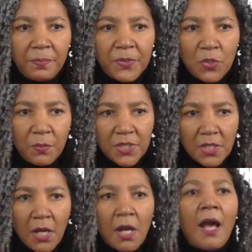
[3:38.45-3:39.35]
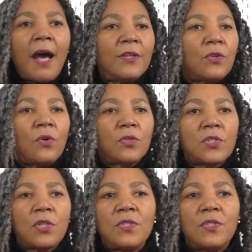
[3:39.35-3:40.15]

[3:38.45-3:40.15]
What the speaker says: Superstar and also